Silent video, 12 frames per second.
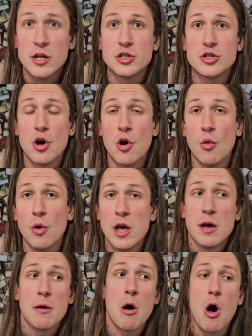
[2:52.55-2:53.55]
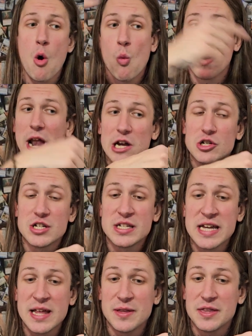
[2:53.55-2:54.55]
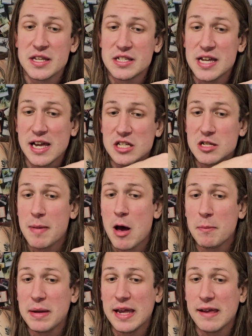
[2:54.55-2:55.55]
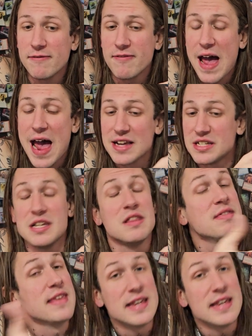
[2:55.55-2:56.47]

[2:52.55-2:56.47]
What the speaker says: So when I just said that this deck is about being fast,